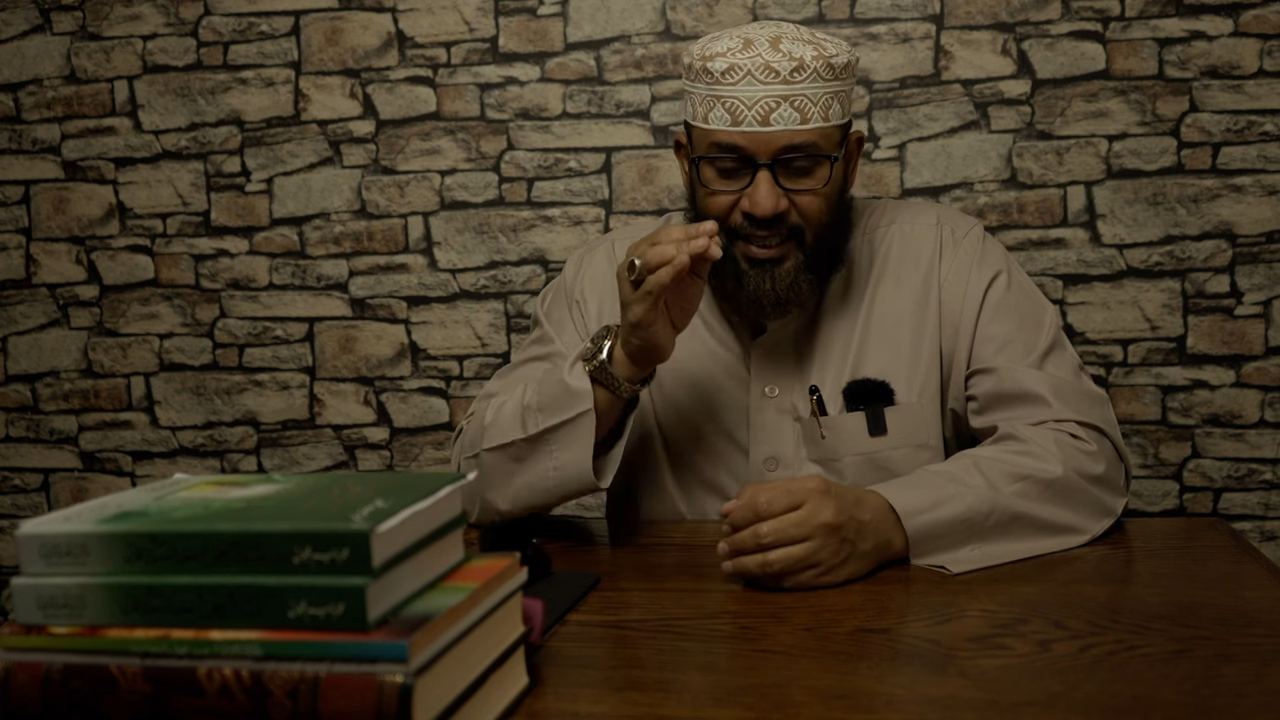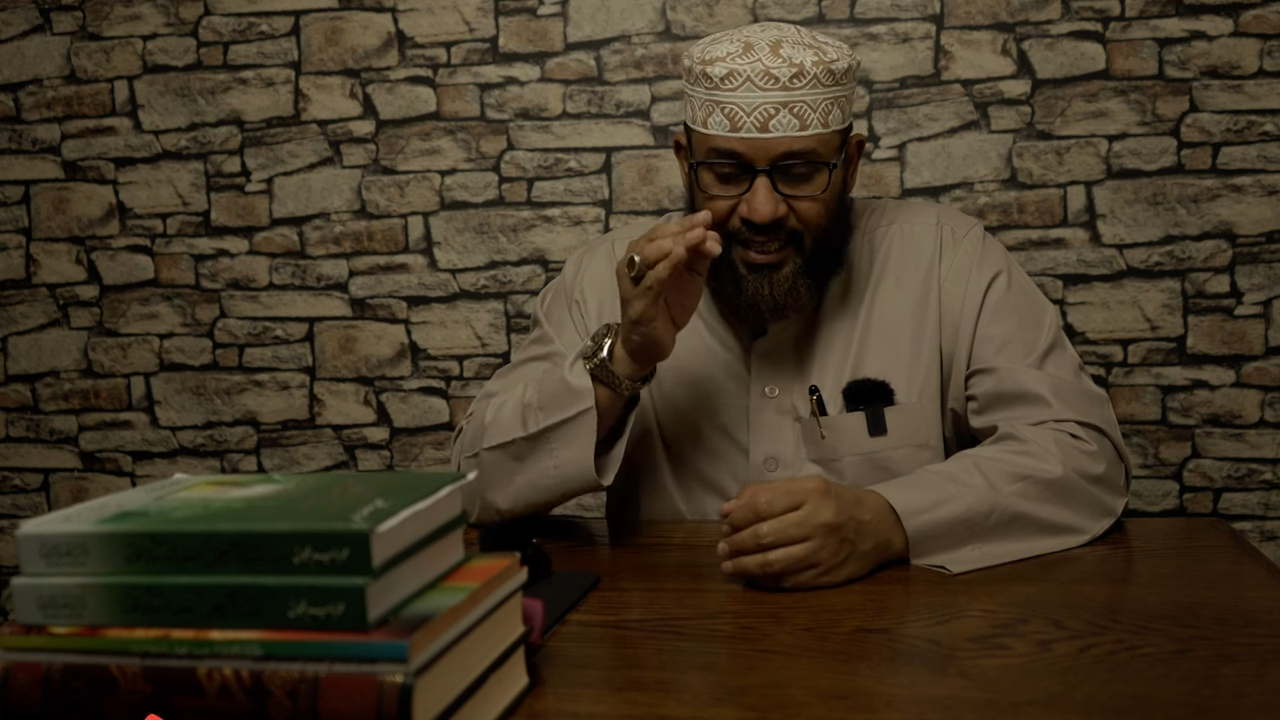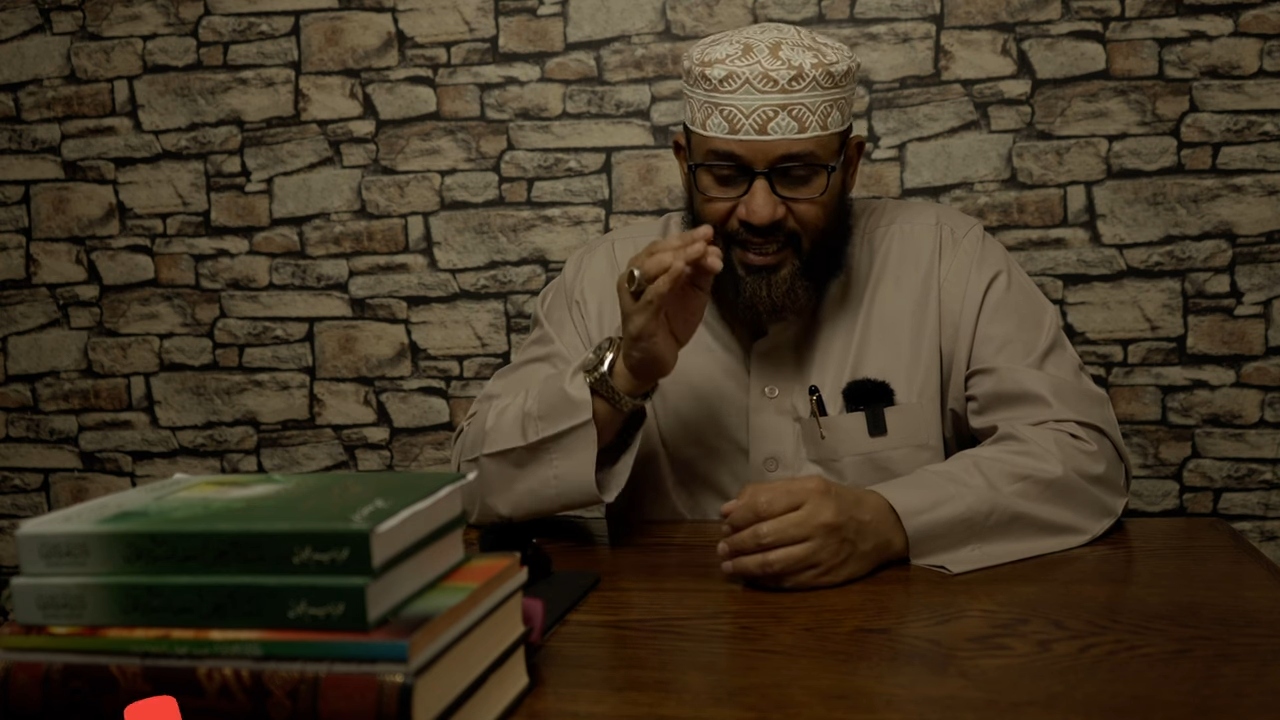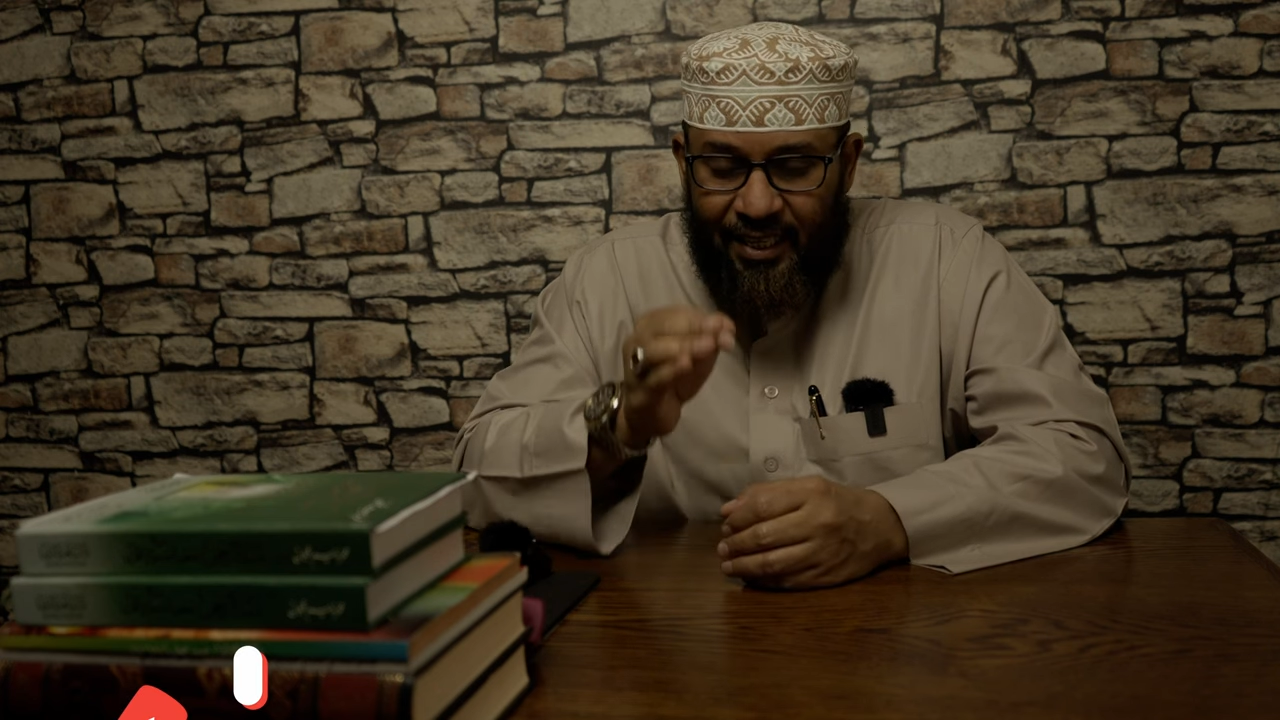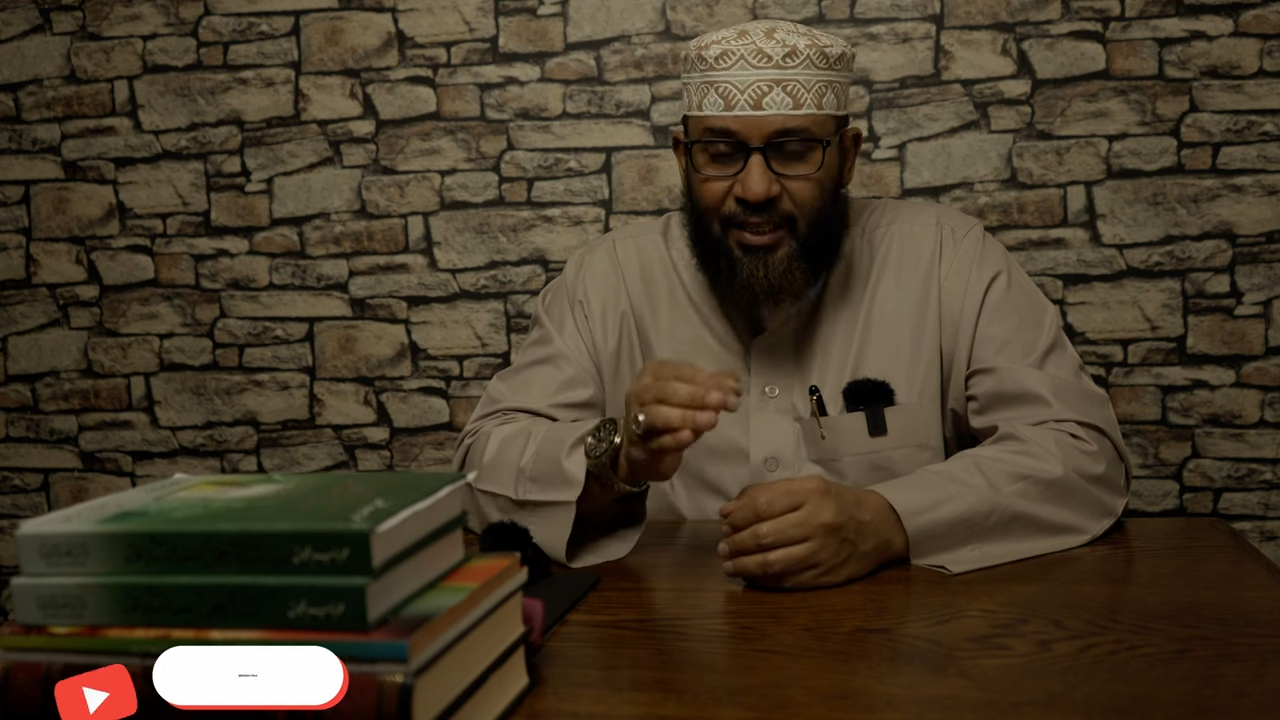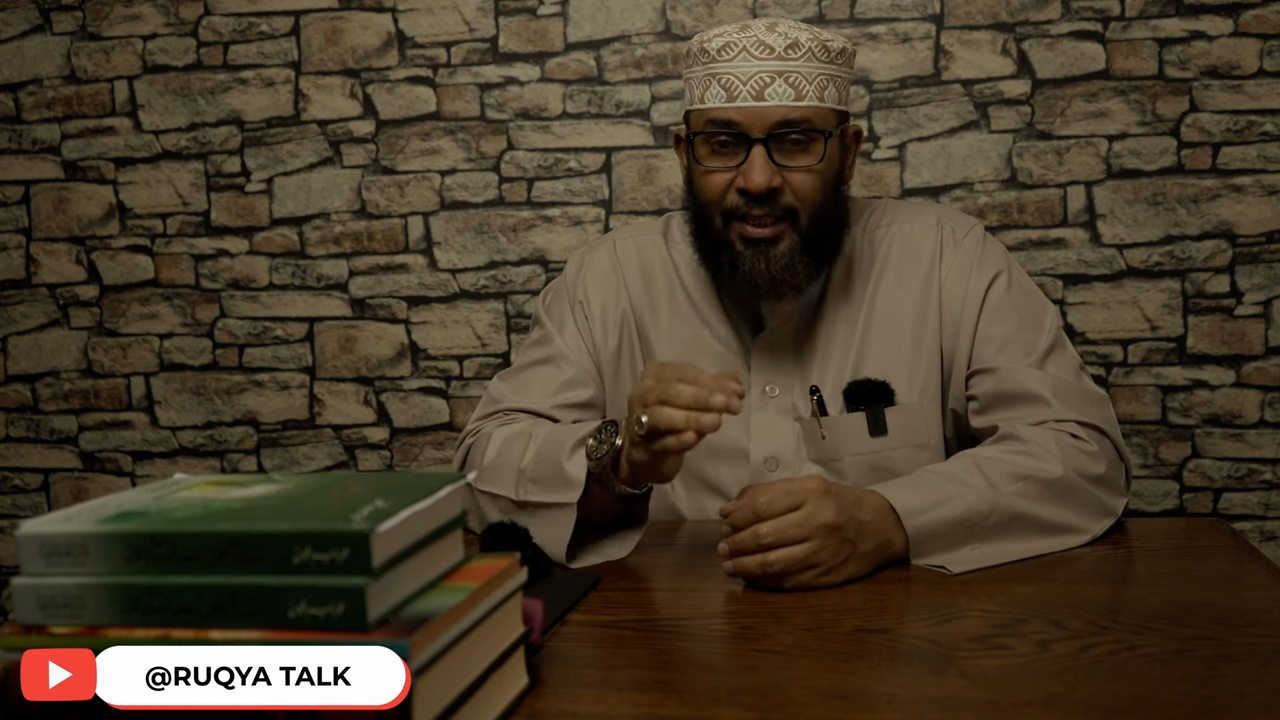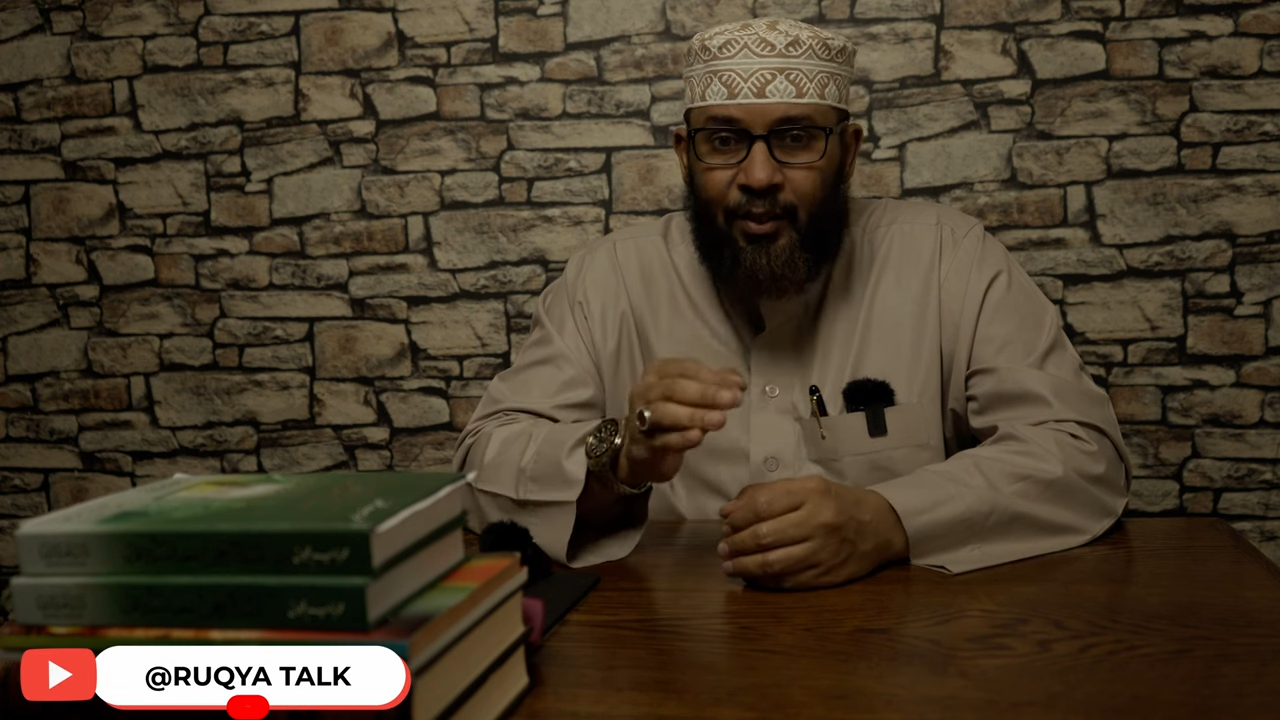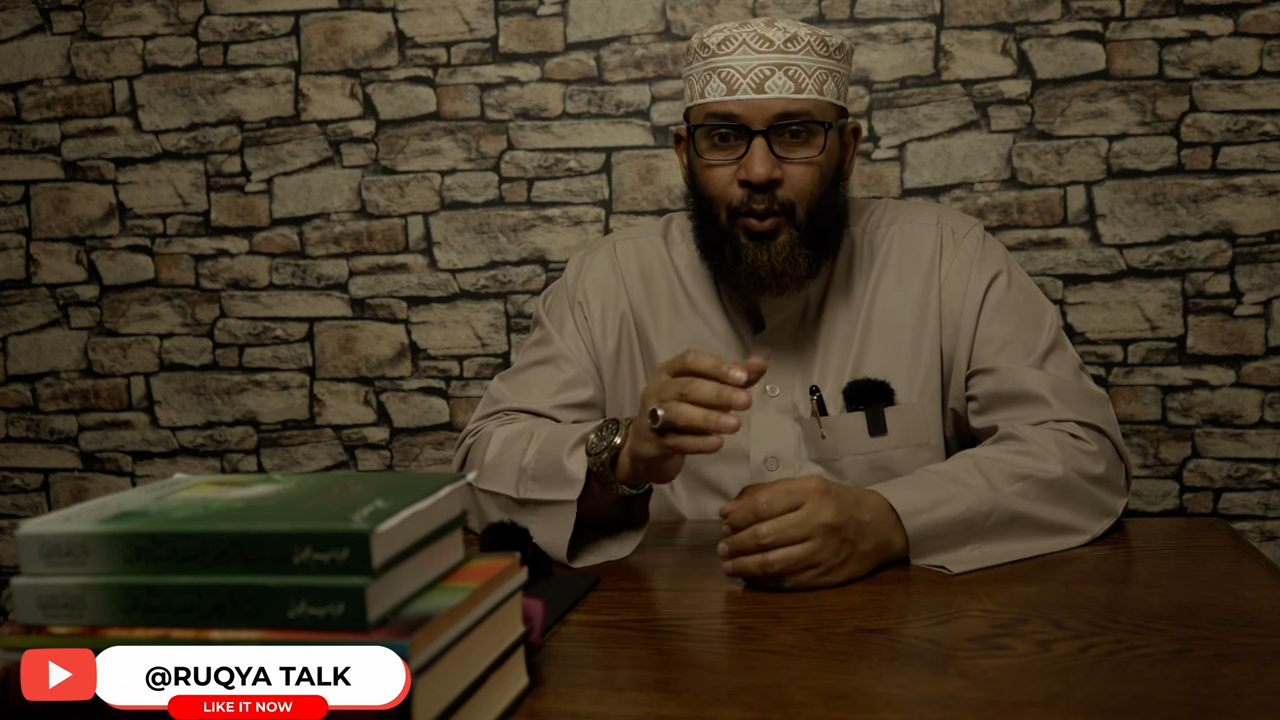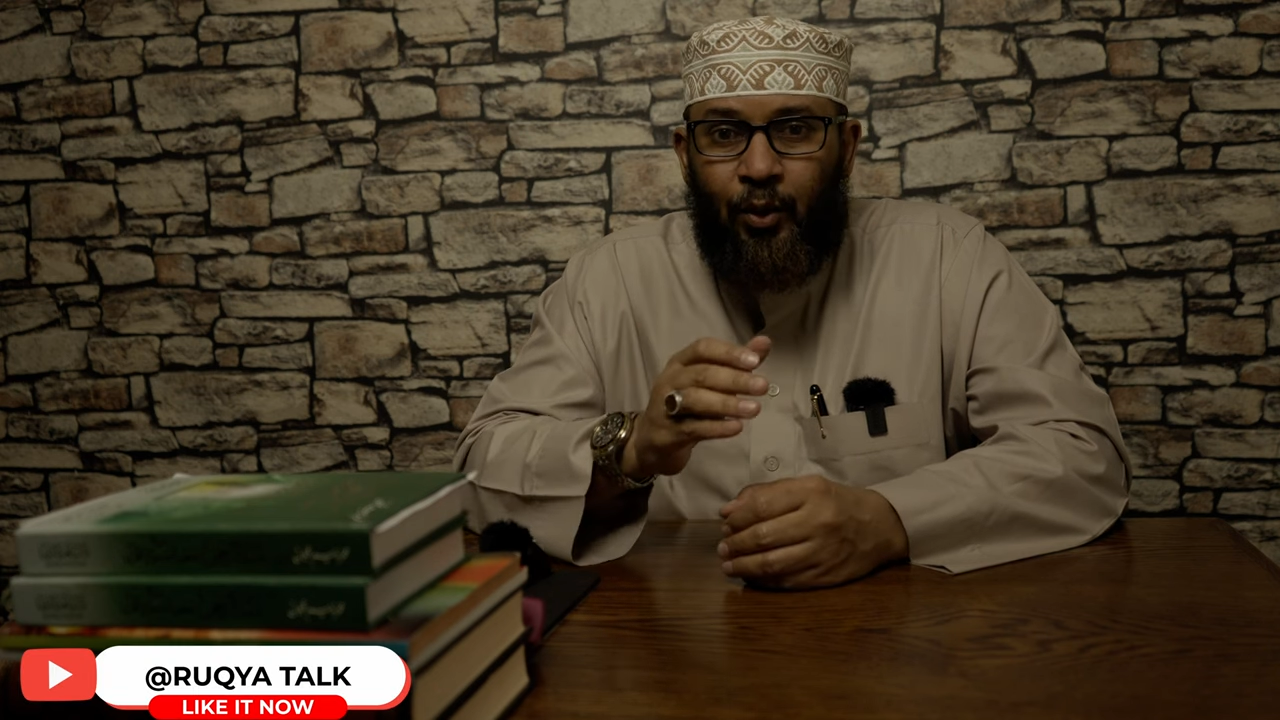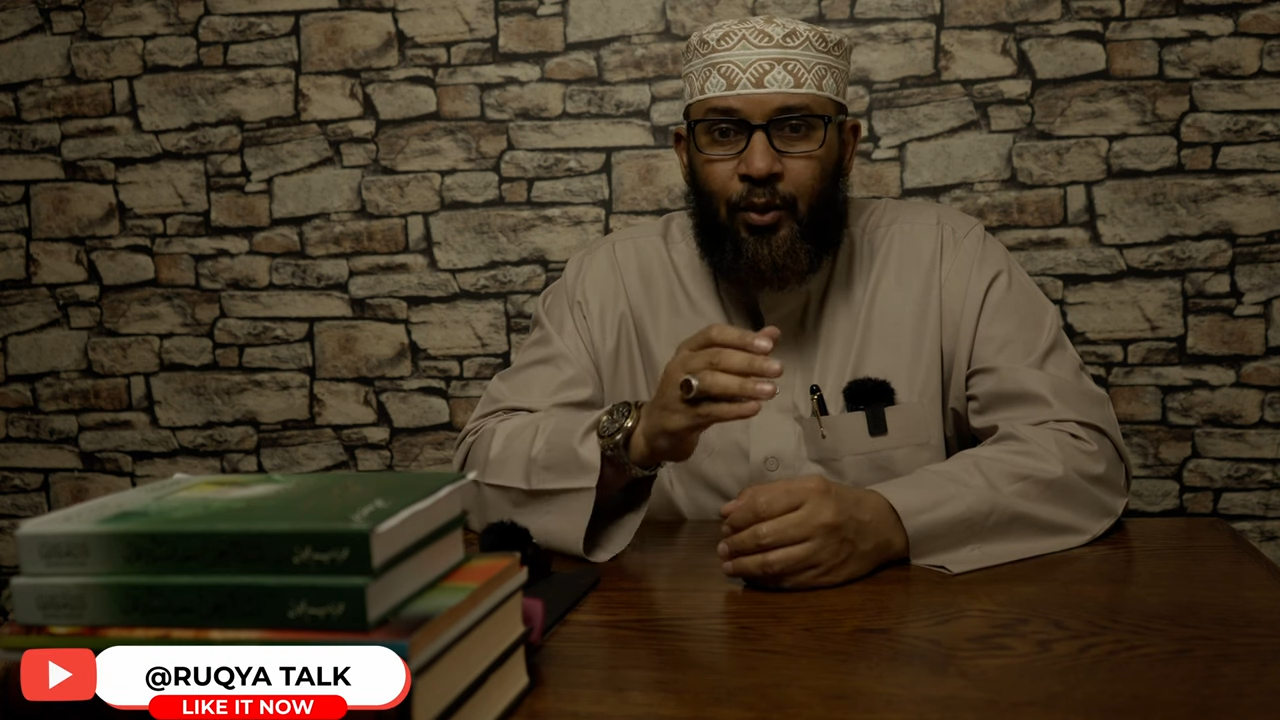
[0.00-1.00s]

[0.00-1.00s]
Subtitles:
creation